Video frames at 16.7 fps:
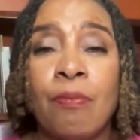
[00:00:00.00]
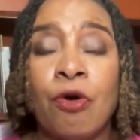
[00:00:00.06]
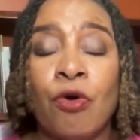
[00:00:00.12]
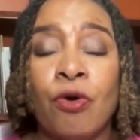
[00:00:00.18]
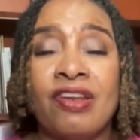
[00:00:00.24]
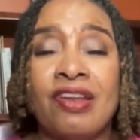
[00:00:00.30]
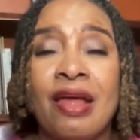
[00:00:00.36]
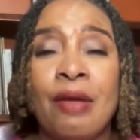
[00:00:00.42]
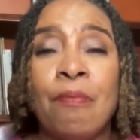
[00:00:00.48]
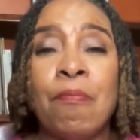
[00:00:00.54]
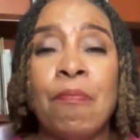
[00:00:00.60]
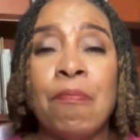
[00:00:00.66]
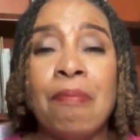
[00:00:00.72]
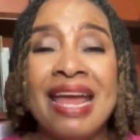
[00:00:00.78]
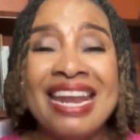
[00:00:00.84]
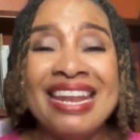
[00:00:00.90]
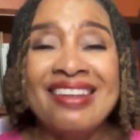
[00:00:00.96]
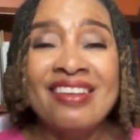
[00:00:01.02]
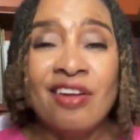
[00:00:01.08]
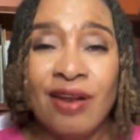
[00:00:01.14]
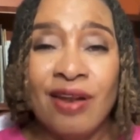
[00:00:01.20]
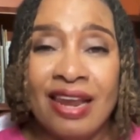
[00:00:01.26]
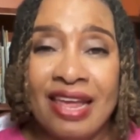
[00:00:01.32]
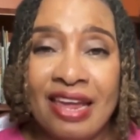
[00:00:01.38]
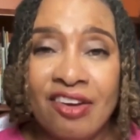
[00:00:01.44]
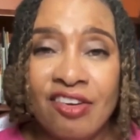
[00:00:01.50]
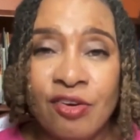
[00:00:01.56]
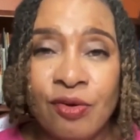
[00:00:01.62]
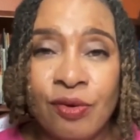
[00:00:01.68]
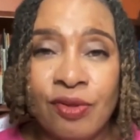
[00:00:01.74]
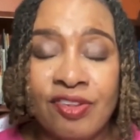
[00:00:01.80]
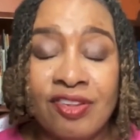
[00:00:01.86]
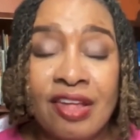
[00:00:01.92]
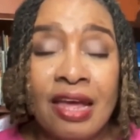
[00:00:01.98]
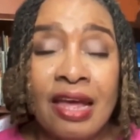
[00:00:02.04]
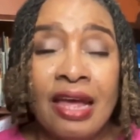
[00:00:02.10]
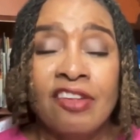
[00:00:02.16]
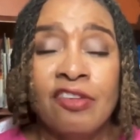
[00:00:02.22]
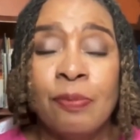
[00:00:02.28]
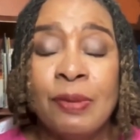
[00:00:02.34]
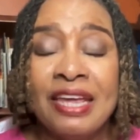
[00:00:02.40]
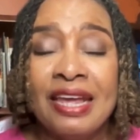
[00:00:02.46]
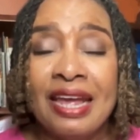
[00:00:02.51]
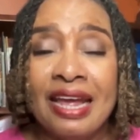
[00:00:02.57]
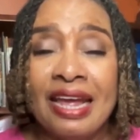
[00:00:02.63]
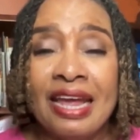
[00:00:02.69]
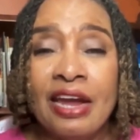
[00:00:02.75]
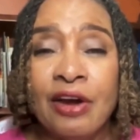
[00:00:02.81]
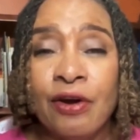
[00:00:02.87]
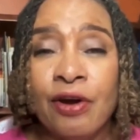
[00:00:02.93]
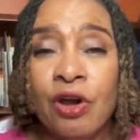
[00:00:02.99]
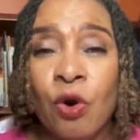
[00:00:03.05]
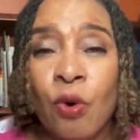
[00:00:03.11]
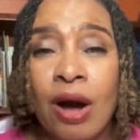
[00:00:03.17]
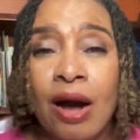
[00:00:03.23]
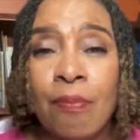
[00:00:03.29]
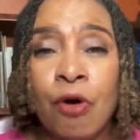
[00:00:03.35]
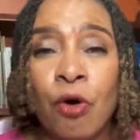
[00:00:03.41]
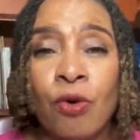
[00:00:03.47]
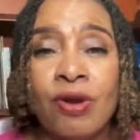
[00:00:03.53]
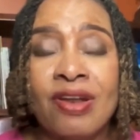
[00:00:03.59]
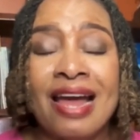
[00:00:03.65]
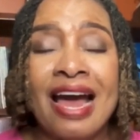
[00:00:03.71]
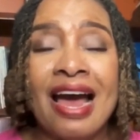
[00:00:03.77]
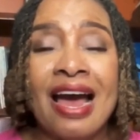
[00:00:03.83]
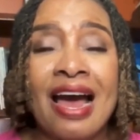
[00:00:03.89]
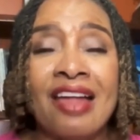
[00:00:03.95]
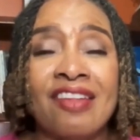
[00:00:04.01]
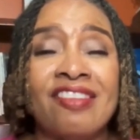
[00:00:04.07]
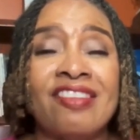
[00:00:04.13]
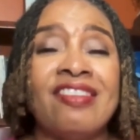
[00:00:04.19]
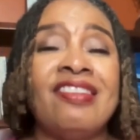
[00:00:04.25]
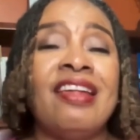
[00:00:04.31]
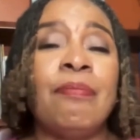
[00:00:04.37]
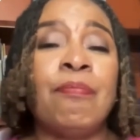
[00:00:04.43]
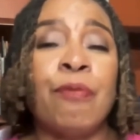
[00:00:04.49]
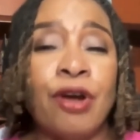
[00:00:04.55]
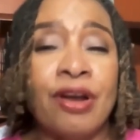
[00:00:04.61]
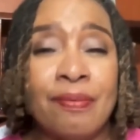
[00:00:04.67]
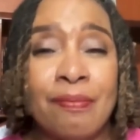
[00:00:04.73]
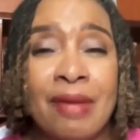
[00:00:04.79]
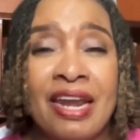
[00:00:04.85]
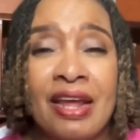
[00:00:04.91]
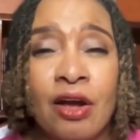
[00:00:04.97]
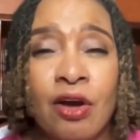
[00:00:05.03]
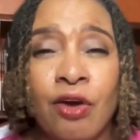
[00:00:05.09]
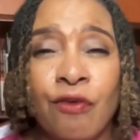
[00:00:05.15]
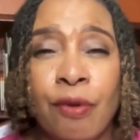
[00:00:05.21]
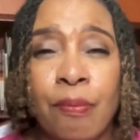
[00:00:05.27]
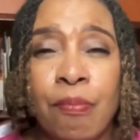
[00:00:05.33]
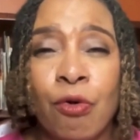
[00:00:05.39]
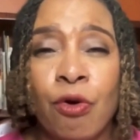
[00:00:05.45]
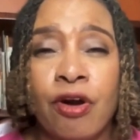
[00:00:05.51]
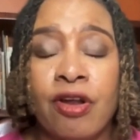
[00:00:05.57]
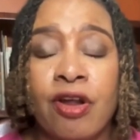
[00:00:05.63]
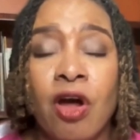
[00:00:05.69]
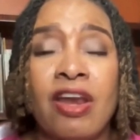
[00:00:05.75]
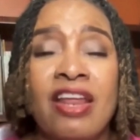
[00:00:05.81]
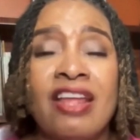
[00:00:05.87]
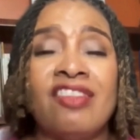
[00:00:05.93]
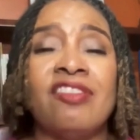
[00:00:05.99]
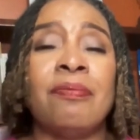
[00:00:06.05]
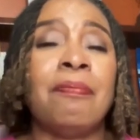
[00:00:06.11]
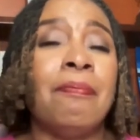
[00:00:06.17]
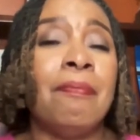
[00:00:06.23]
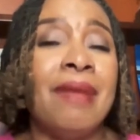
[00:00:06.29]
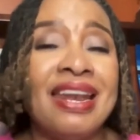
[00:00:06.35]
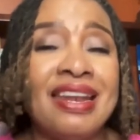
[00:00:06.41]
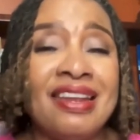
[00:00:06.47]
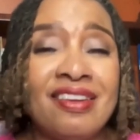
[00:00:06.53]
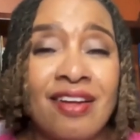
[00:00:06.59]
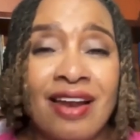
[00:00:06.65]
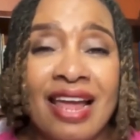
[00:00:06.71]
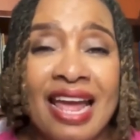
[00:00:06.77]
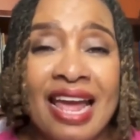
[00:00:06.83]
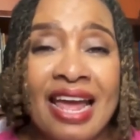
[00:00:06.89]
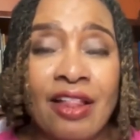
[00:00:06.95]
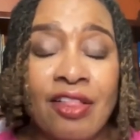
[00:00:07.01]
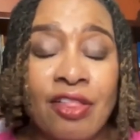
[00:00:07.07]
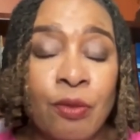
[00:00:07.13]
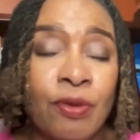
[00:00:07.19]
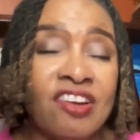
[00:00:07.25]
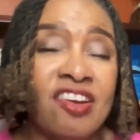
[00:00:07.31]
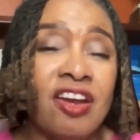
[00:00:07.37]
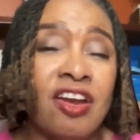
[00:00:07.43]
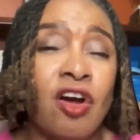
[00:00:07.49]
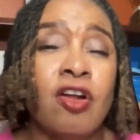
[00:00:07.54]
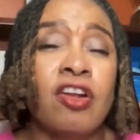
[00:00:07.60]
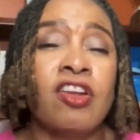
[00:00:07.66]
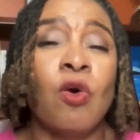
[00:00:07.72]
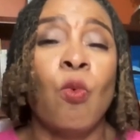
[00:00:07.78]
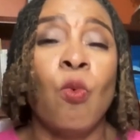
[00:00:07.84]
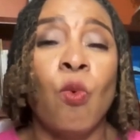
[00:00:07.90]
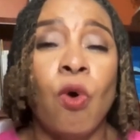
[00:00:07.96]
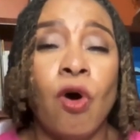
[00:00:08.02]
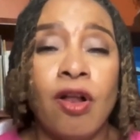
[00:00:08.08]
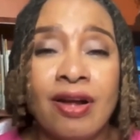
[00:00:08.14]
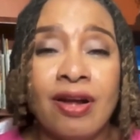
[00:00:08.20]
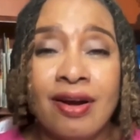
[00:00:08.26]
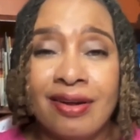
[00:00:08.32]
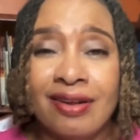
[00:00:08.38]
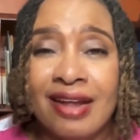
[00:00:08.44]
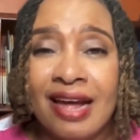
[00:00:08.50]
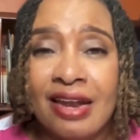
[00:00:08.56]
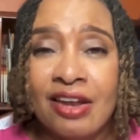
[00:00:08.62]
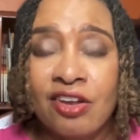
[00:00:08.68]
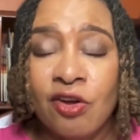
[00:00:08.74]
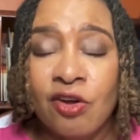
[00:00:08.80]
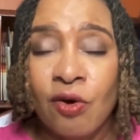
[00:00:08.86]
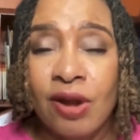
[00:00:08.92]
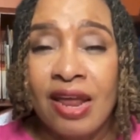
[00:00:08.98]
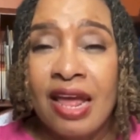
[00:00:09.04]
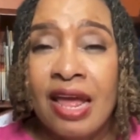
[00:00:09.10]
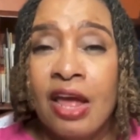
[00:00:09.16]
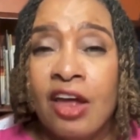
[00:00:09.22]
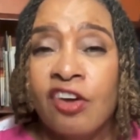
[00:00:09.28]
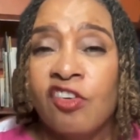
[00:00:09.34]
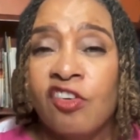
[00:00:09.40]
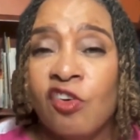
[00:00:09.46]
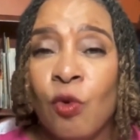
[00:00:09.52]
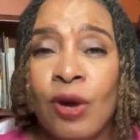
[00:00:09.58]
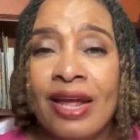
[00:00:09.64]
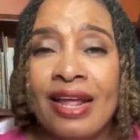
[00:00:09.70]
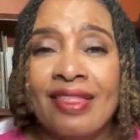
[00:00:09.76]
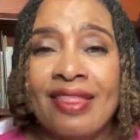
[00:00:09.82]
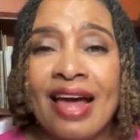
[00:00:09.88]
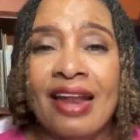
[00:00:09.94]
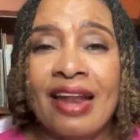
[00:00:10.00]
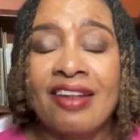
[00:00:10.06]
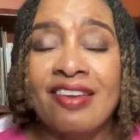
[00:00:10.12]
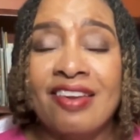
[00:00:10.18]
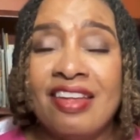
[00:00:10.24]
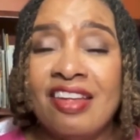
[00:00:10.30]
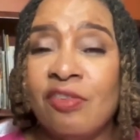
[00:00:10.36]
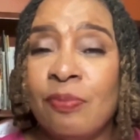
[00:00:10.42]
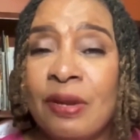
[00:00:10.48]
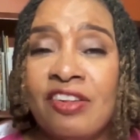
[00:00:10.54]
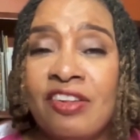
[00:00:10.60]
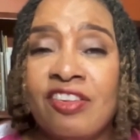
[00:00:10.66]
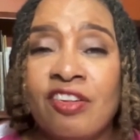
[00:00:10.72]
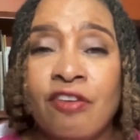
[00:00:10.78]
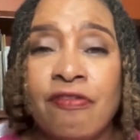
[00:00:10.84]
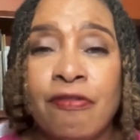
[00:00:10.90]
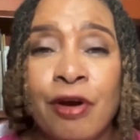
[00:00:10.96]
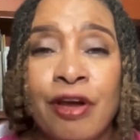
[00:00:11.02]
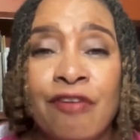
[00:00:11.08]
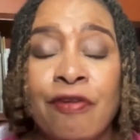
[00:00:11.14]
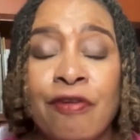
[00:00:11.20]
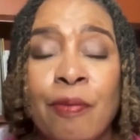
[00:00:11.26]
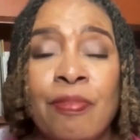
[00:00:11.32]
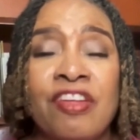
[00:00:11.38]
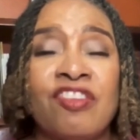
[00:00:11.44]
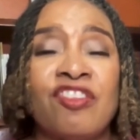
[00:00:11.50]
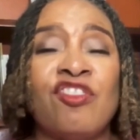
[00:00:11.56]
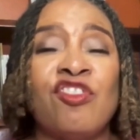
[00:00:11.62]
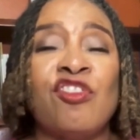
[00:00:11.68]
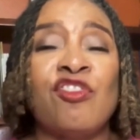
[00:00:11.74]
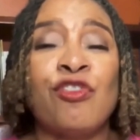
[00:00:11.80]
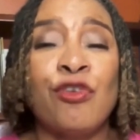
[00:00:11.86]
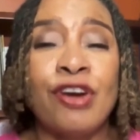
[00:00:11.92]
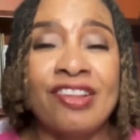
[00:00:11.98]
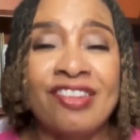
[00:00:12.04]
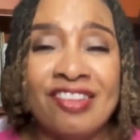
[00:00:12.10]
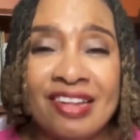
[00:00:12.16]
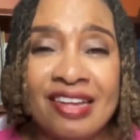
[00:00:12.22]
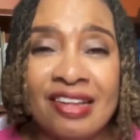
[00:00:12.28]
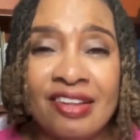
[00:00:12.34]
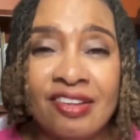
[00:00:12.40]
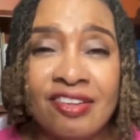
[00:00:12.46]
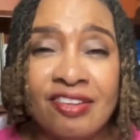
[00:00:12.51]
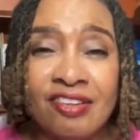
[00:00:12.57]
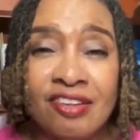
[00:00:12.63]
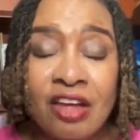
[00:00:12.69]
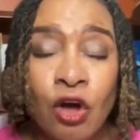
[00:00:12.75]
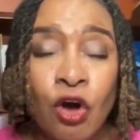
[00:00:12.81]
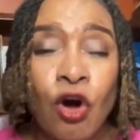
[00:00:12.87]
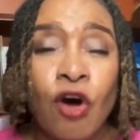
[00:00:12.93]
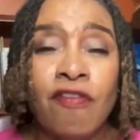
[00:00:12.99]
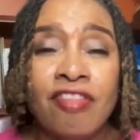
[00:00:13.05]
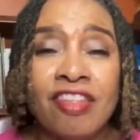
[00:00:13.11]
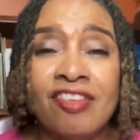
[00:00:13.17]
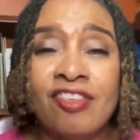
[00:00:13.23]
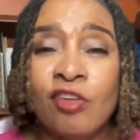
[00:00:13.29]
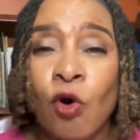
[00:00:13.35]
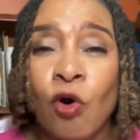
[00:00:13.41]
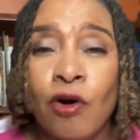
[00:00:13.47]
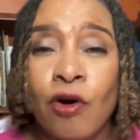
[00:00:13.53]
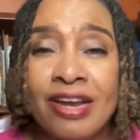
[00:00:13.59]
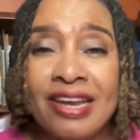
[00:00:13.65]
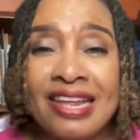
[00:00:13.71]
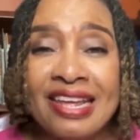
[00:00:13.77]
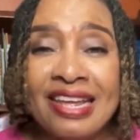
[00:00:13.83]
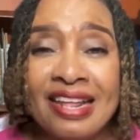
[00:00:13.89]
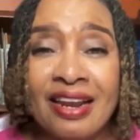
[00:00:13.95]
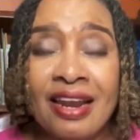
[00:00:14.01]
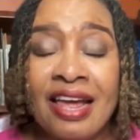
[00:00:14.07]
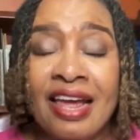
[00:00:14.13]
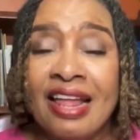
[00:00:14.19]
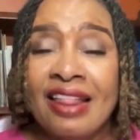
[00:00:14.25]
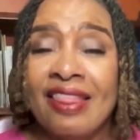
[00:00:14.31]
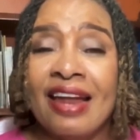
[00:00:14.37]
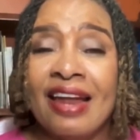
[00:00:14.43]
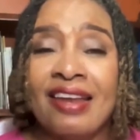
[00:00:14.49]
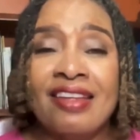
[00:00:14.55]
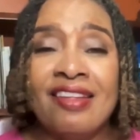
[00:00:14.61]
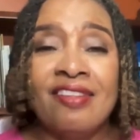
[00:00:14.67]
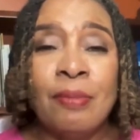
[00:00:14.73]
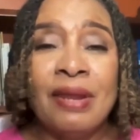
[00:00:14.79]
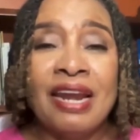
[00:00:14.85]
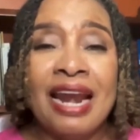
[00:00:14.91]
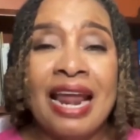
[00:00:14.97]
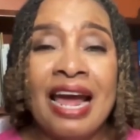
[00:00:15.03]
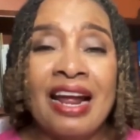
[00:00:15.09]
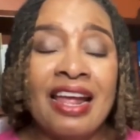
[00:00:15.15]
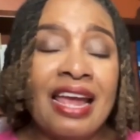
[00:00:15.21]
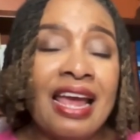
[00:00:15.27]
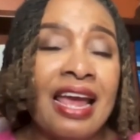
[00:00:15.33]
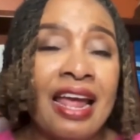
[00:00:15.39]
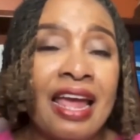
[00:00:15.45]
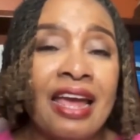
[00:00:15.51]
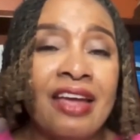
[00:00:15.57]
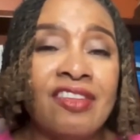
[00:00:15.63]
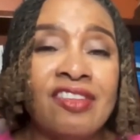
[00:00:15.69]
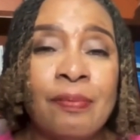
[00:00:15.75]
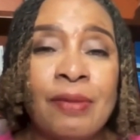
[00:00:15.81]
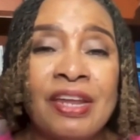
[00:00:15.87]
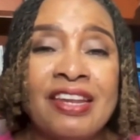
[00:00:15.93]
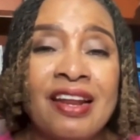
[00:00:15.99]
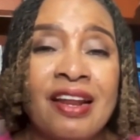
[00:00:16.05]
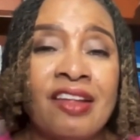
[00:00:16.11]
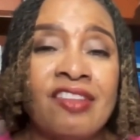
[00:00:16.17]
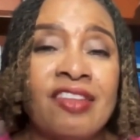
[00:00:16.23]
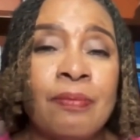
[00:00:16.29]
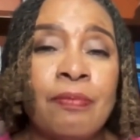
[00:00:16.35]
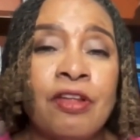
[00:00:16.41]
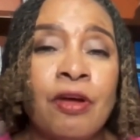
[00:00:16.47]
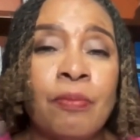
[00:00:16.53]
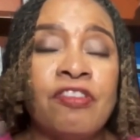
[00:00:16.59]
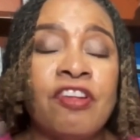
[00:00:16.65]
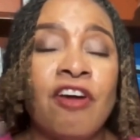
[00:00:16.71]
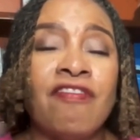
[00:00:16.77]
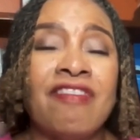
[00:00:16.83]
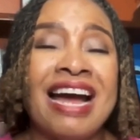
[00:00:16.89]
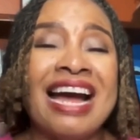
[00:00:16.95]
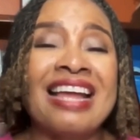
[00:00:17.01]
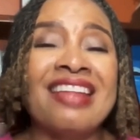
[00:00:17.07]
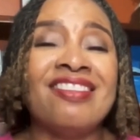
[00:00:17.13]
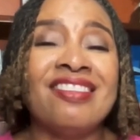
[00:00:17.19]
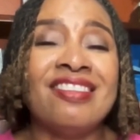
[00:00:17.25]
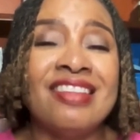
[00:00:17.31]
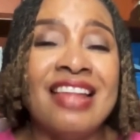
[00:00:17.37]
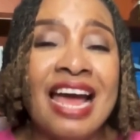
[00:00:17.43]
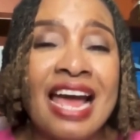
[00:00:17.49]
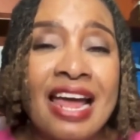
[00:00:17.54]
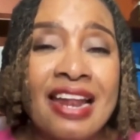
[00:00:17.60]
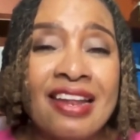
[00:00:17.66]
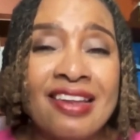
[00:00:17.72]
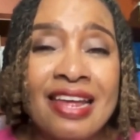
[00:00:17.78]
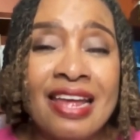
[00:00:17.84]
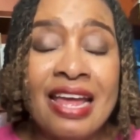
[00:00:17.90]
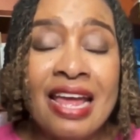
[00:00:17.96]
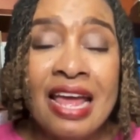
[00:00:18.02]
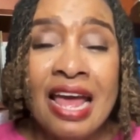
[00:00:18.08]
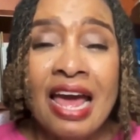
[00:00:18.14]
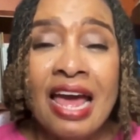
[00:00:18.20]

about mental issues, speaking here now about a separate medical report on his mental health, which a Dr. Walcott had done, showing that he's been suffering from the stresses of this ordeal, that he's been exhibiting symptoms of anxiety.